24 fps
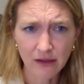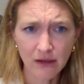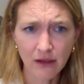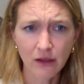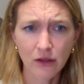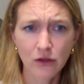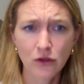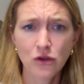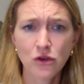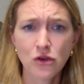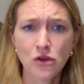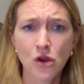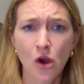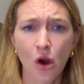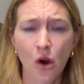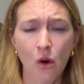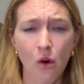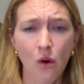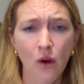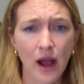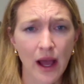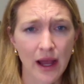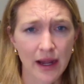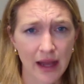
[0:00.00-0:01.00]

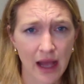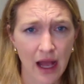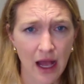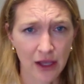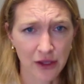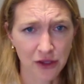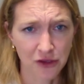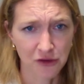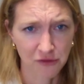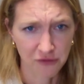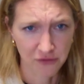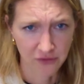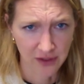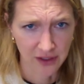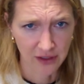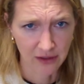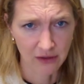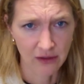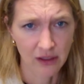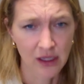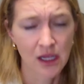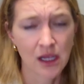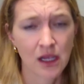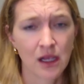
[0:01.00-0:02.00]
know kind of how you
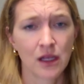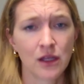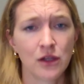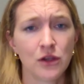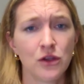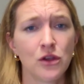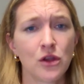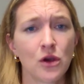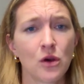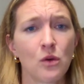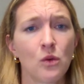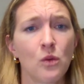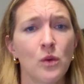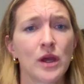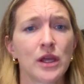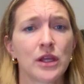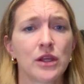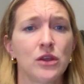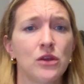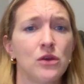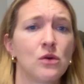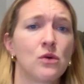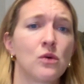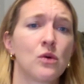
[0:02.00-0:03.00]
feel, know what
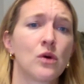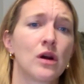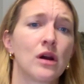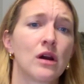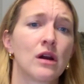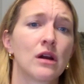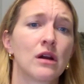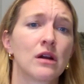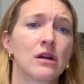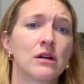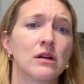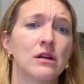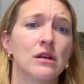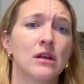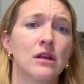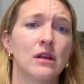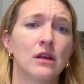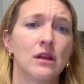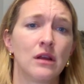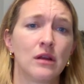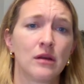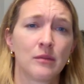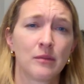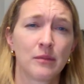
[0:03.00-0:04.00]
your
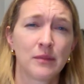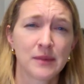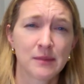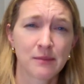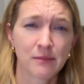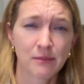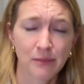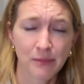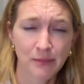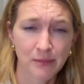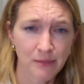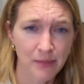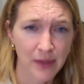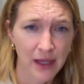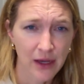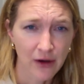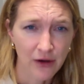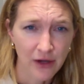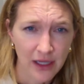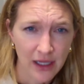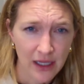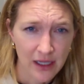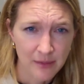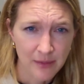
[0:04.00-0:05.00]

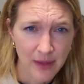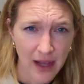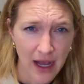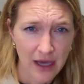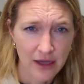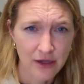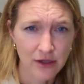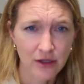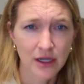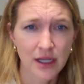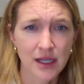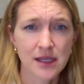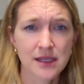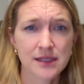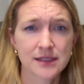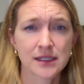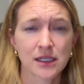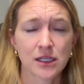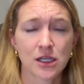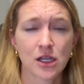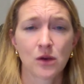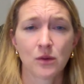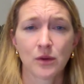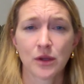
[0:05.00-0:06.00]
period pattern
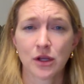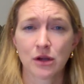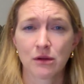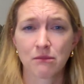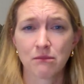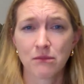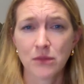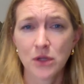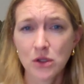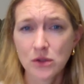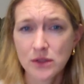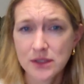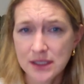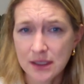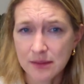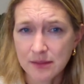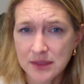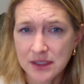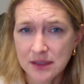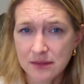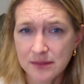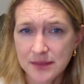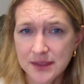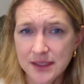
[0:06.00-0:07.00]
is, know what your mood
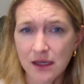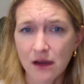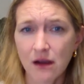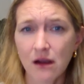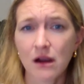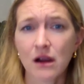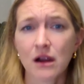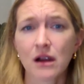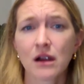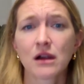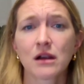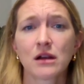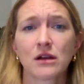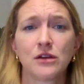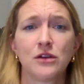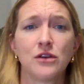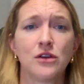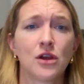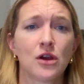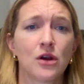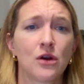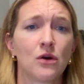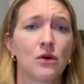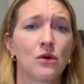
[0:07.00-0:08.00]
symptoms are,
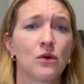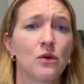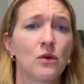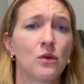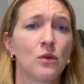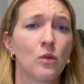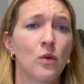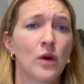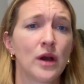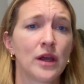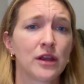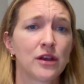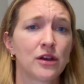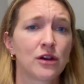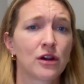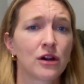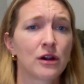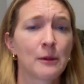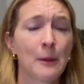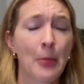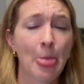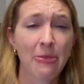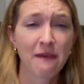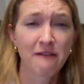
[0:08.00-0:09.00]
know what
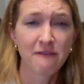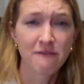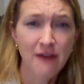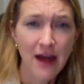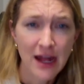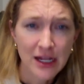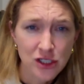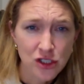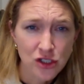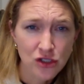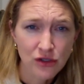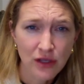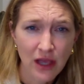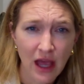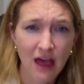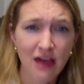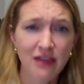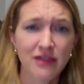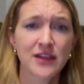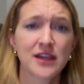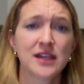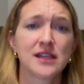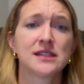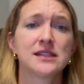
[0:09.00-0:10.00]
your vaginal
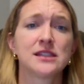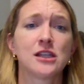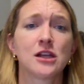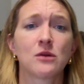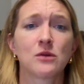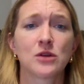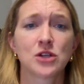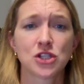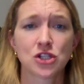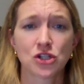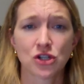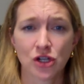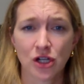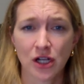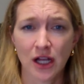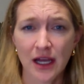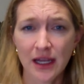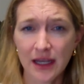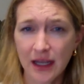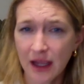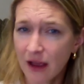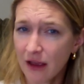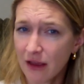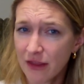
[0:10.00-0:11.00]
health is, know what your
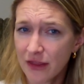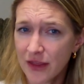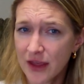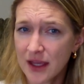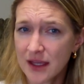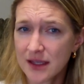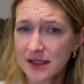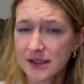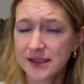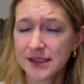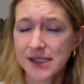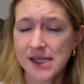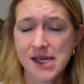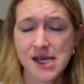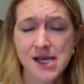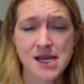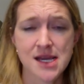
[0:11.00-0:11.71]
gut health is,